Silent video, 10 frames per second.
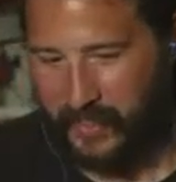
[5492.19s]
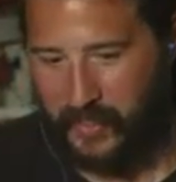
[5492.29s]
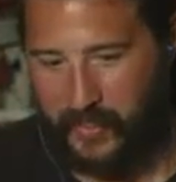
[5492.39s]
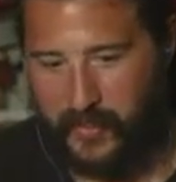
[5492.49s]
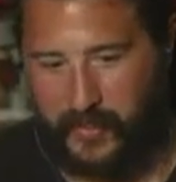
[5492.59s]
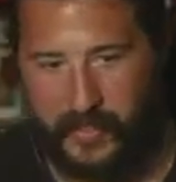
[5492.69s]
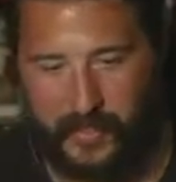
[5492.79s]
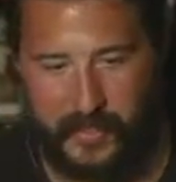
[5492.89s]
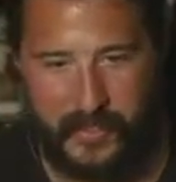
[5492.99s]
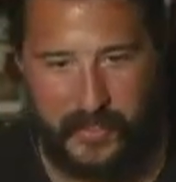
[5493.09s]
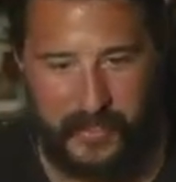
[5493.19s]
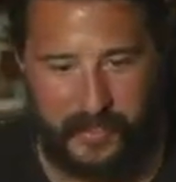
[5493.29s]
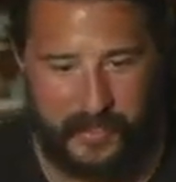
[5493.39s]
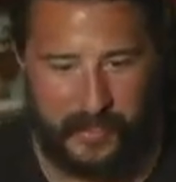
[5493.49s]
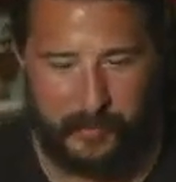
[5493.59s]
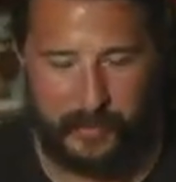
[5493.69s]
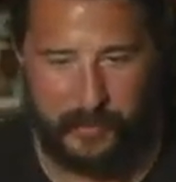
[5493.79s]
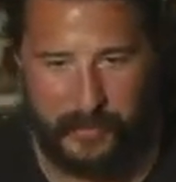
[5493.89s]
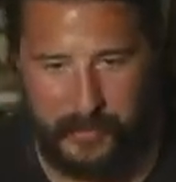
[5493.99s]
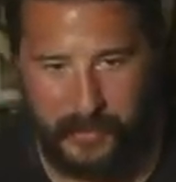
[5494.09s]
oi, oi, oi. Oh, there we go.
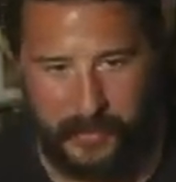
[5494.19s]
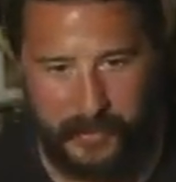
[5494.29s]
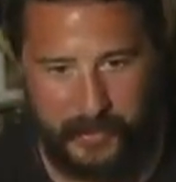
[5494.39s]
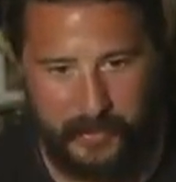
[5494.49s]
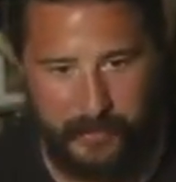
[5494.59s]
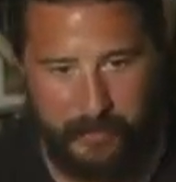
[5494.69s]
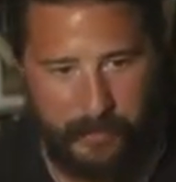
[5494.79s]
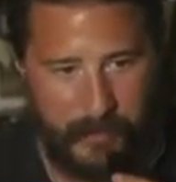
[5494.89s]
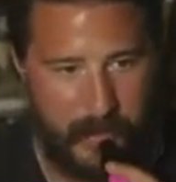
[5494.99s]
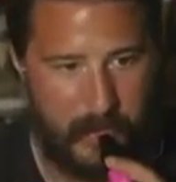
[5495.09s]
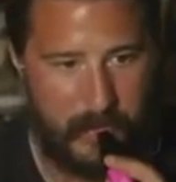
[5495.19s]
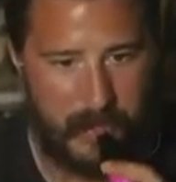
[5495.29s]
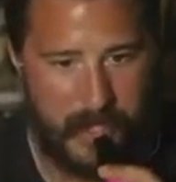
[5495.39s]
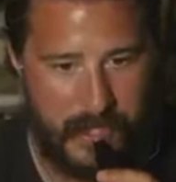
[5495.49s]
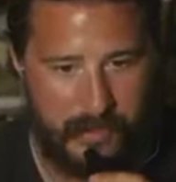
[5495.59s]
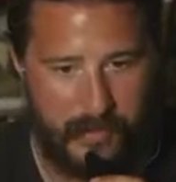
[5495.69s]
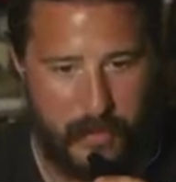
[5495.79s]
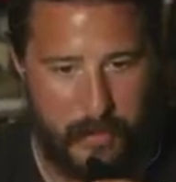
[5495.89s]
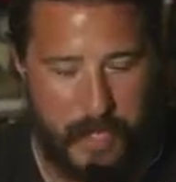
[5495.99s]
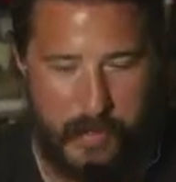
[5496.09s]
All right, let's
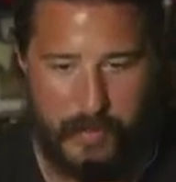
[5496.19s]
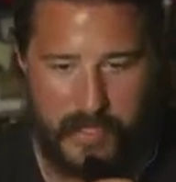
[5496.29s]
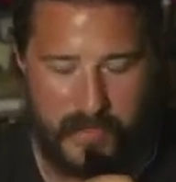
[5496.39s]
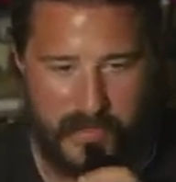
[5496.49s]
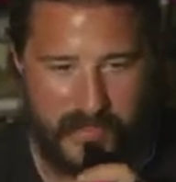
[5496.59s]
go Pirates.